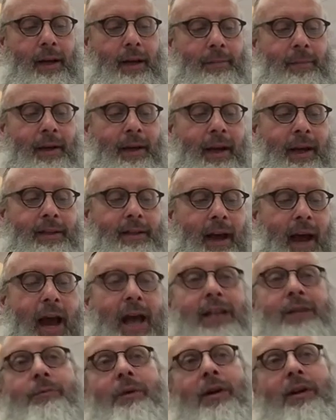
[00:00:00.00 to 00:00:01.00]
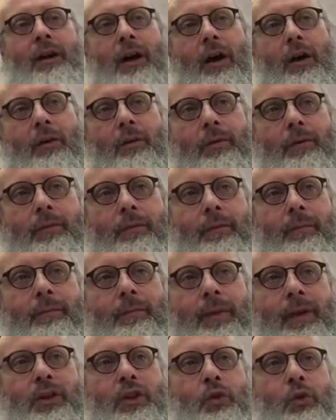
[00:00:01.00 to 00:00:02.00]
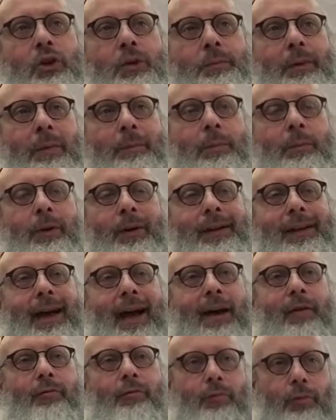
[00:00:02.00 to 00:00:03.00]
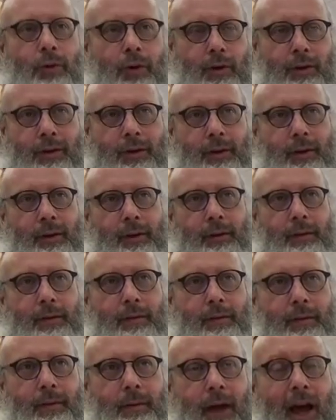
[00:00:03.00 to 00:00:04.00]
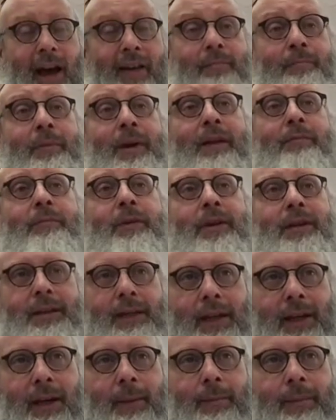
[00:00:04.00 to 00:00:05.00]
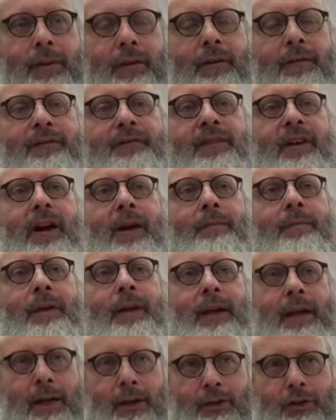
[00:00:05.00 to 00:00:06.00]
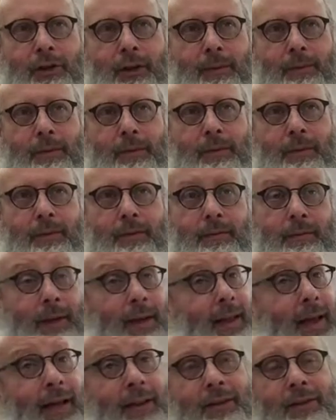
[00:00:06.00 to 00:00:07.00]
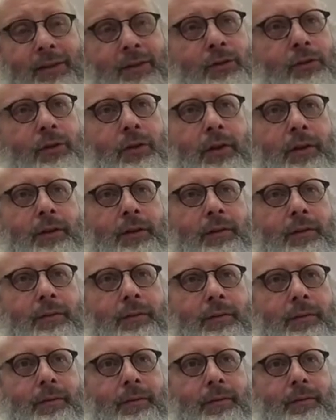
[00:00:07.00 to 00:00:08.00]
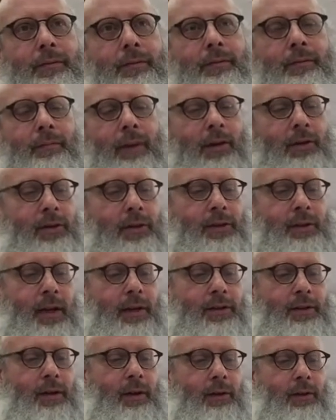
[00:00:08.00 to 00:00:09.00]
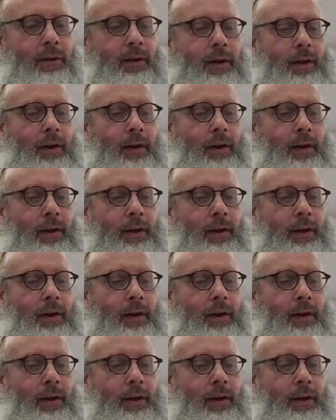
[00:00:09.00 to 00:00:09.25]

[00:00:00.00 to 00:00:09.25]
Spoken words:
Because as we know, the Jewish people were not worthy of being redeemed from Egypt. They lacked the zchuyot. Medrash says so.